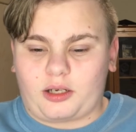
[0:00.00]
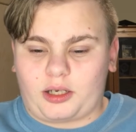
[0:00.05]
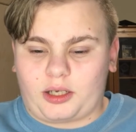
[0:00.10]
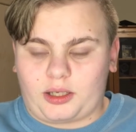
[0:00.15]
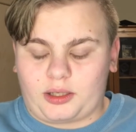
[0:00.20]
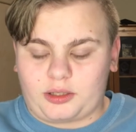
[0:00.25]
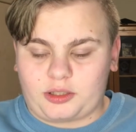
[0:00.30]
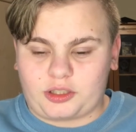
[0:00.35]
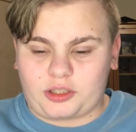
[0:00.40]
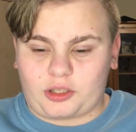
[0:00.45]

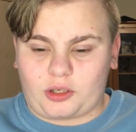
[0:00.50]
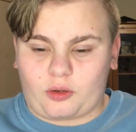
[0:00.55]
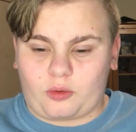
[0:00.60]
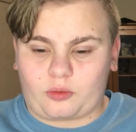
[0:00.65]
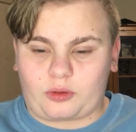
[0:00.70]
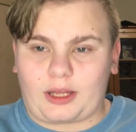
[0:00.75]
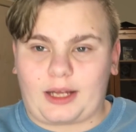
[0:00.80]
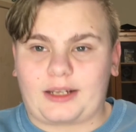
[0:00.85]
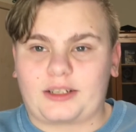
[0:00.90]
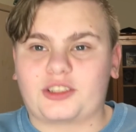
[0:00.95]
So
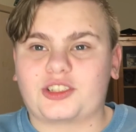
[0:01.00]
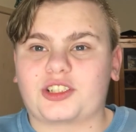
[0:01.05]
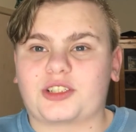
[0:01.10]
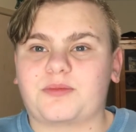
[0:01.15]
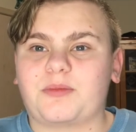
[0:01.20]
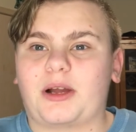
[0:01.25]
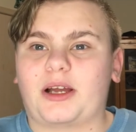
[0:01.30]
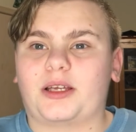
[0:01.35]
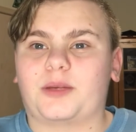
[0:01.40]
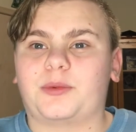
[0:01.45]
that is just
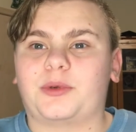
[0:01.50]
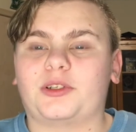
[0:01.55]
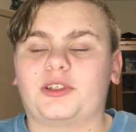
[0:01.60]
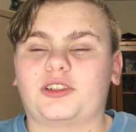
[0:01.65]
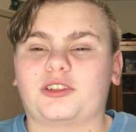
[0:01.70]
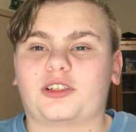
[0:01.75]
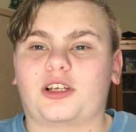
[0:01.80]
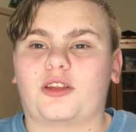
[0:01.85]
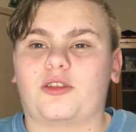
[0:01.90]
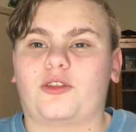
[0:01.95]
my
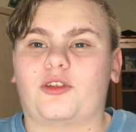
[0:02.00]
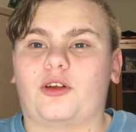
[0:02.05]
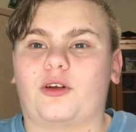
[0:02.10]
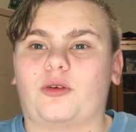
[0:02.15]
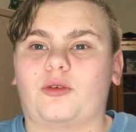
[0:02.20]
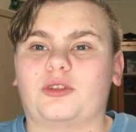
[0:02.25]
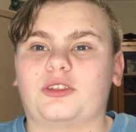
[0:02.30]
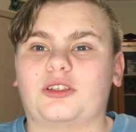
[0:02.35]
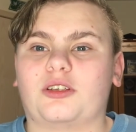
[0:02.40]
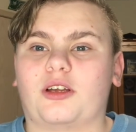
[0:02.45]
opinions on
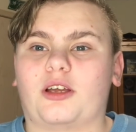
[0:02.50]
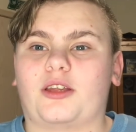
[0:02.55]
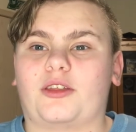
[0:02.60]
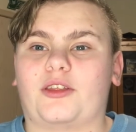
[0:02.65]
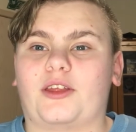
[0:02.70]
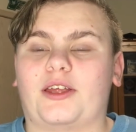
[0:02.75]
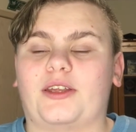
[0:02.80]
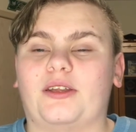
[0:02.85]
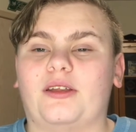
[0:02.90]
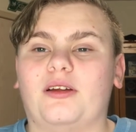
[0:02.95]
those, and
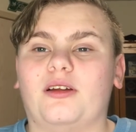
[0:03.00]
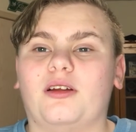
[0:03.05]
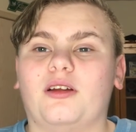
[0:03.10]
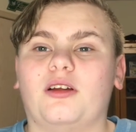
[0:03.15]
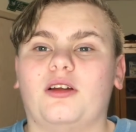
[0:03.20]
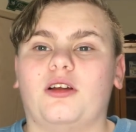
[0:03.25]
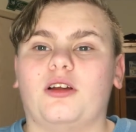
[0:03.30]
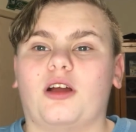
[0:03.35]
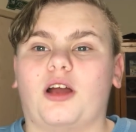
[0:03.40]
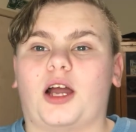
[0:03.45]
then
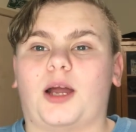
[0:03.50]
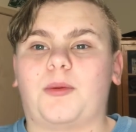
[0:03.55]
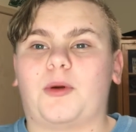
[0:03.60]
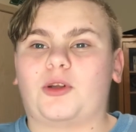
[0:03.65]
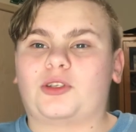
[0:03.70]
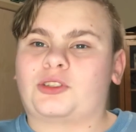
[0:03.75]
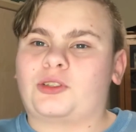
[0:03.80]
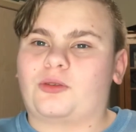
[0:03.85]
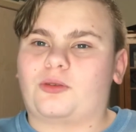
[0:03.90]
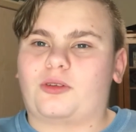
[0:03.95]
I'm
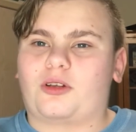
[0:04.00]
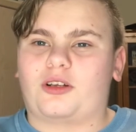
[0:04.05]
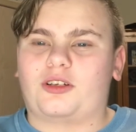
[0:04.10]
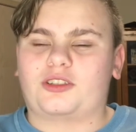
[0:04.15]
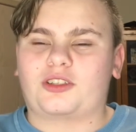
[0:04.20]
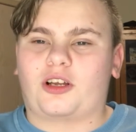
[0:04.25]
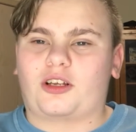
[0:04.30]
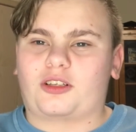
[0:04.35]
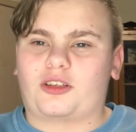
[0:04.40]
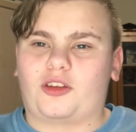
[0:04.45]
also going to
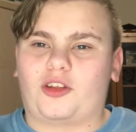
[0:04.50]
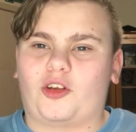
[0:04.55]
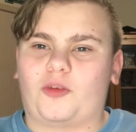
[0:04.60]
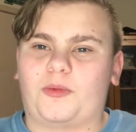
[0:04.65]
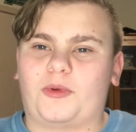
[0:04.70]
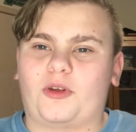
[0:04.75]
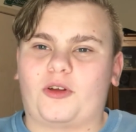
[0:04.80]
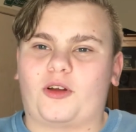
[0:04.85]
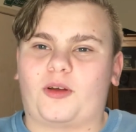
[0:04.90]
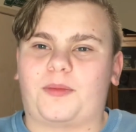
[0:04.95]
talk a little
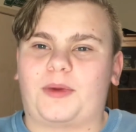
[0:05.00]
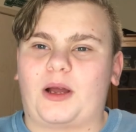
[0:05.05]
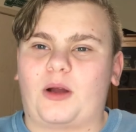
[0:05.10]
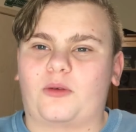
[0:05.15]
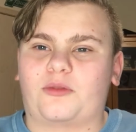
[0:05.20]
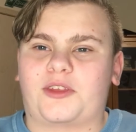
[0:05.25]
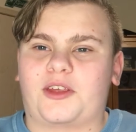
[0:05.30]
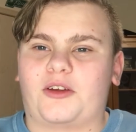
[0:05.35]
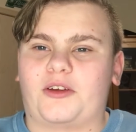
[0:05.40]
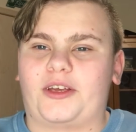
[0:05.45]
bit about
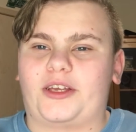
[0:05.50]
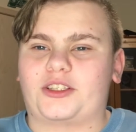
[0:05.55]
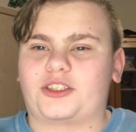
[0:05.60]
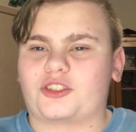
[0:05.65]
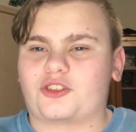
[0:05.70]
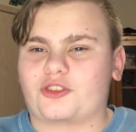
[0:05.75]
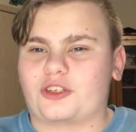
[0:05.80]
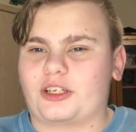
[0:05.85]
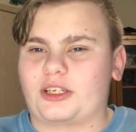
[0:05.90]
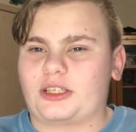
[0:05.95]
the
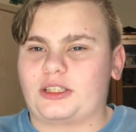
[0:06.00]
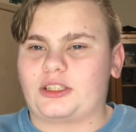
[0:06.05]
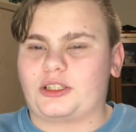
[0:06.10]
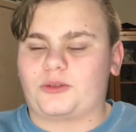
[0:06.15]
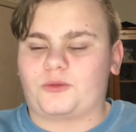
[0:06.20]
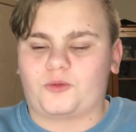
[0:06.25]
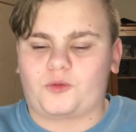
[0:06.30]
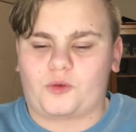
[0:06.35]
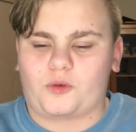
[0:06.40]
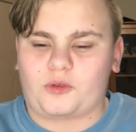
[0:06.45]
extra inning
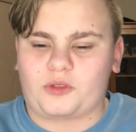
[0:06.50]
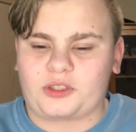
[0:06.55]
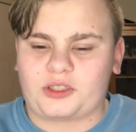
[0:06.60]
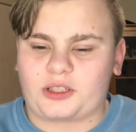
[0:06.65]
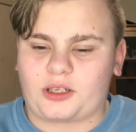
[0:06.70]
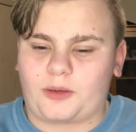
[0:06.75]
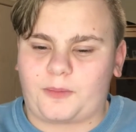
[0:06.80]
rules.